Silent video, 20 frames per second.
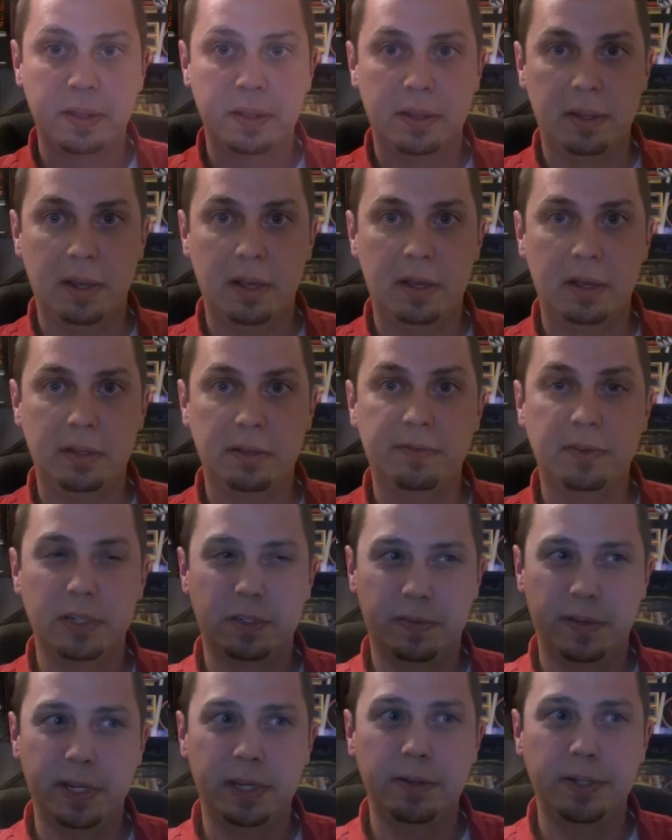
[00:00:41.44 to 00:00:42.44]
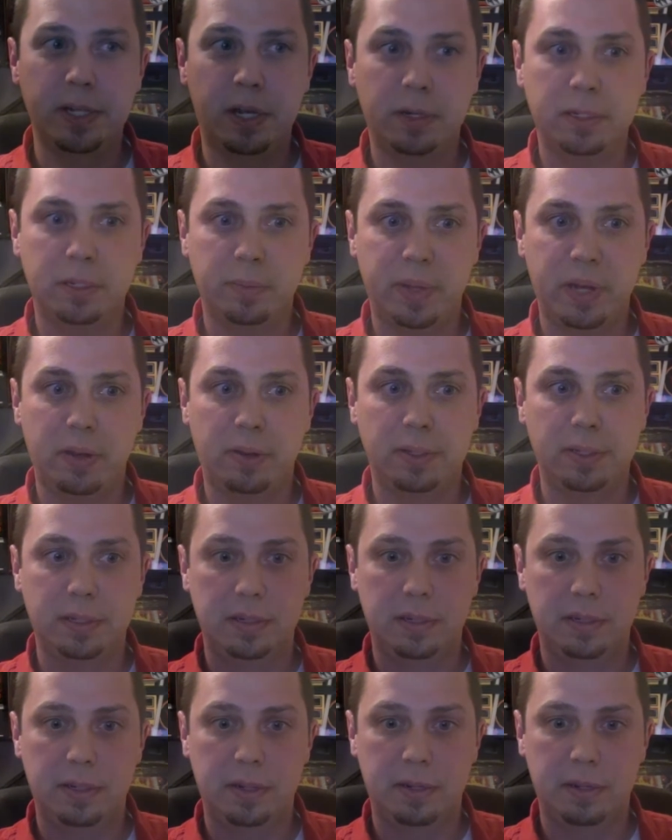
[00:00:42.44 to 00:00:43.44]
The first video talked about
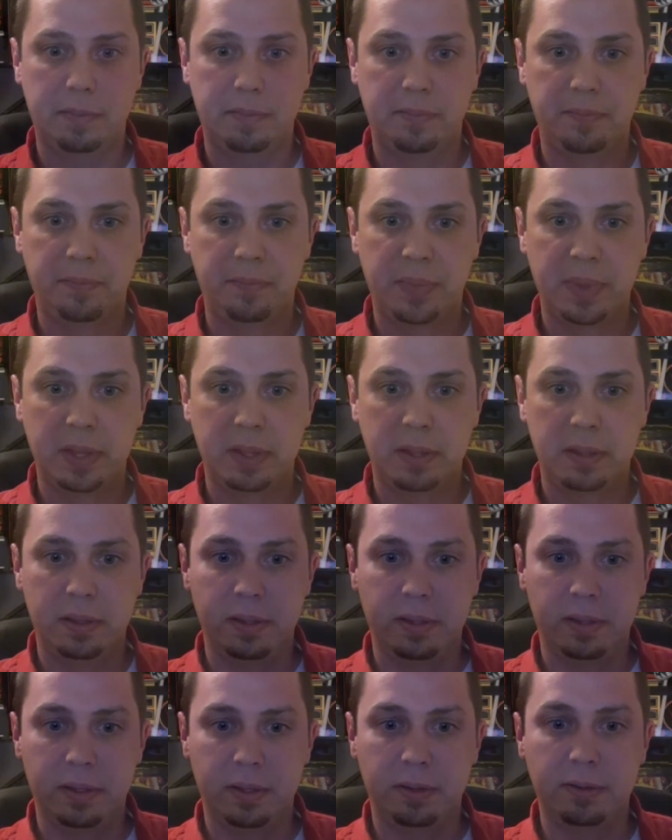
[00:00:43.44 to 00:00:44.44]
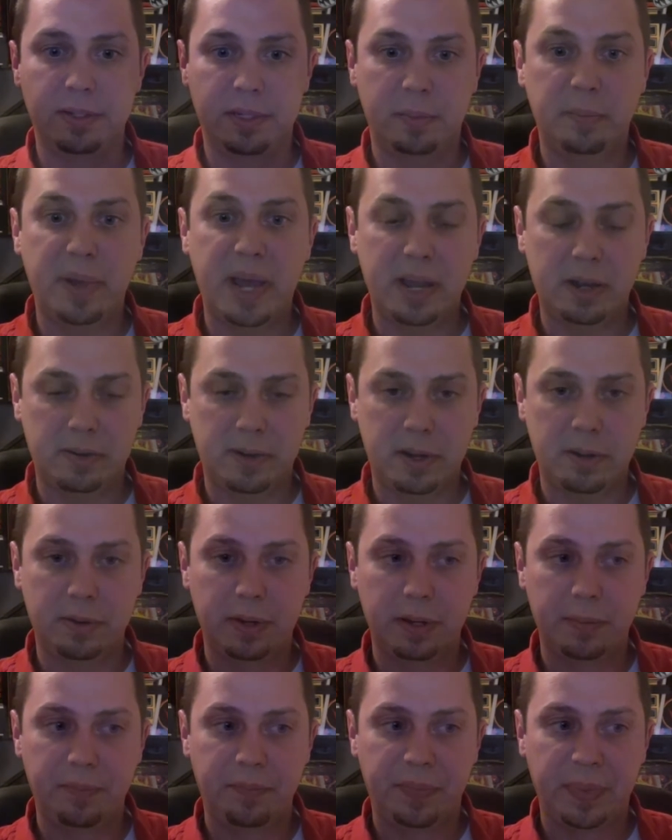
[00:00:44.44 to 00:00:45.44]
some
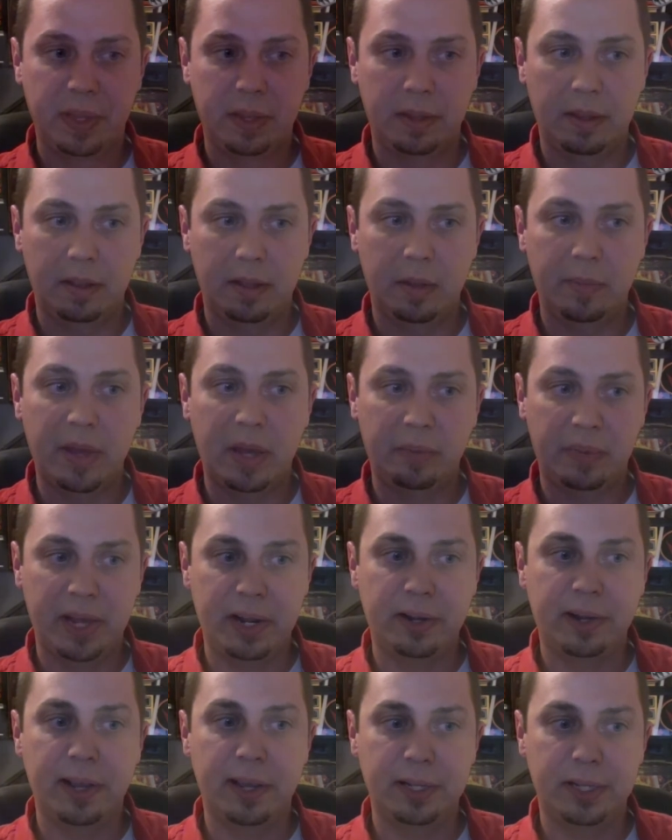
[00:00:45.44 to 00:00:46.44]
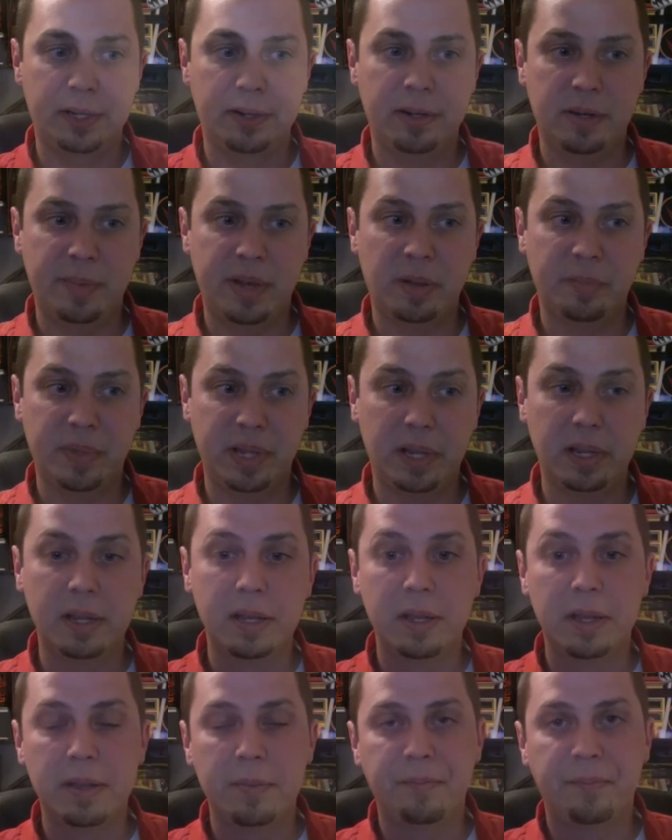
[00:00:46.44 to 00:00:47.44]
background about bladder cancer and about me,
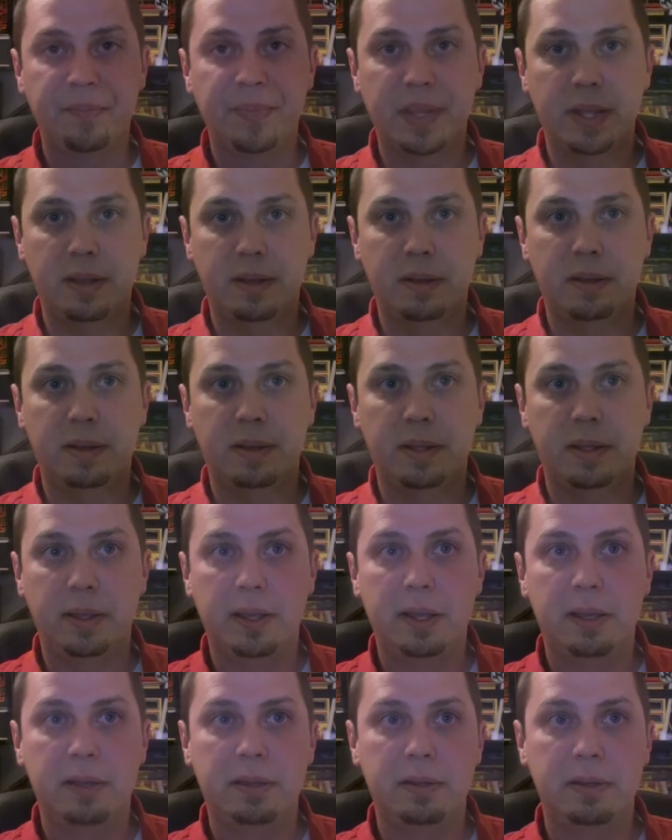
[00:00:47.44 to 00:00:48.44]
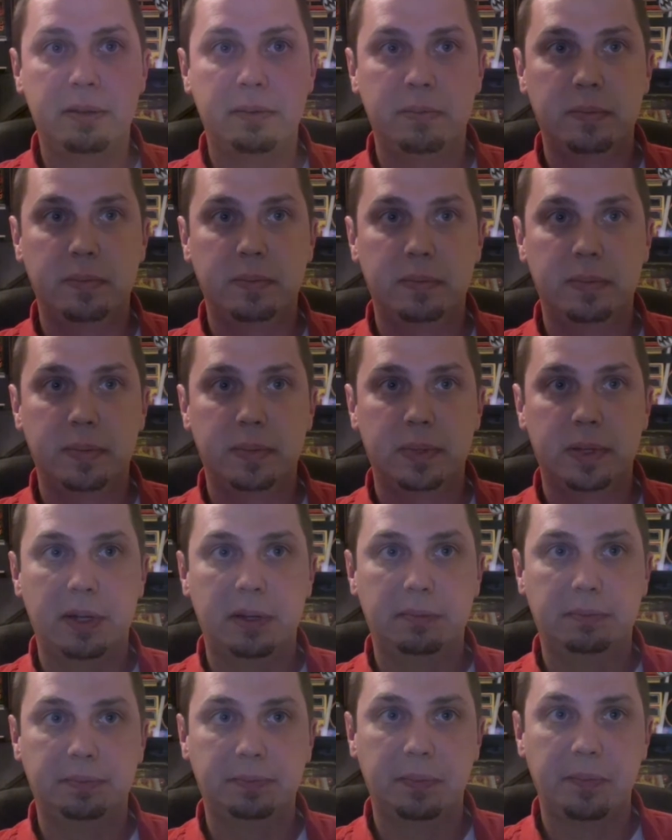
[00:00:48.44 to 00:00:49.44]
and
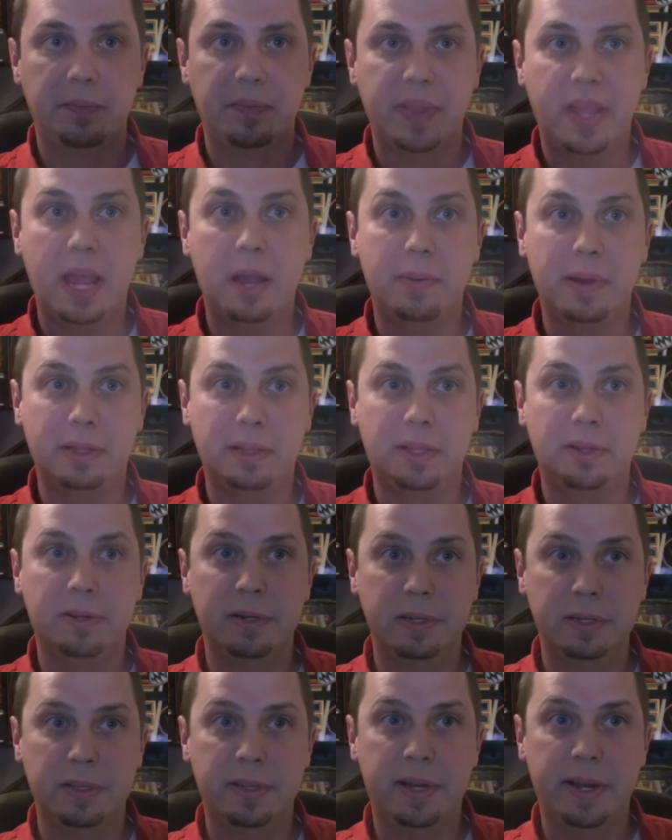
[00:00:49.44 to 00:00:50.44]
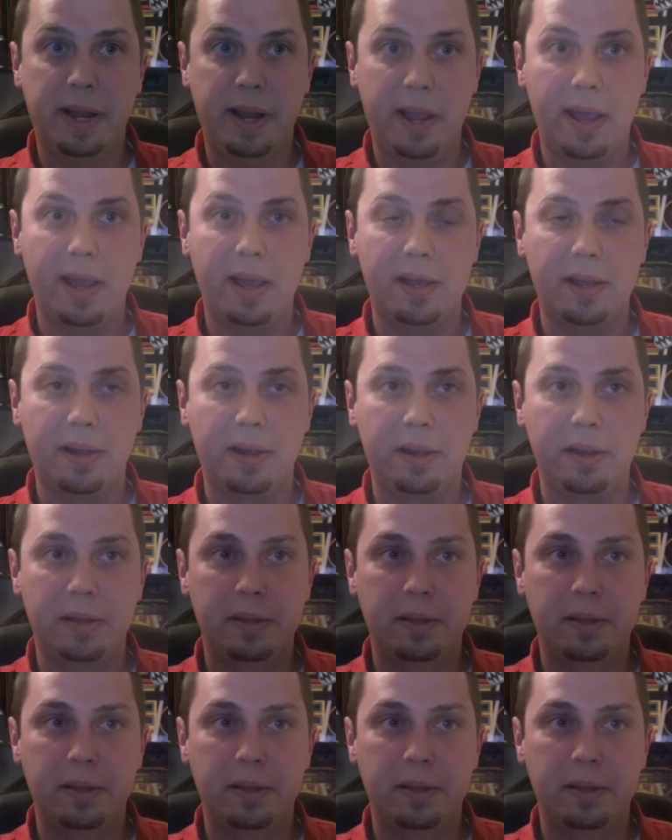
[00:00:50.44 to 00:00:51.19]
how I learned that I had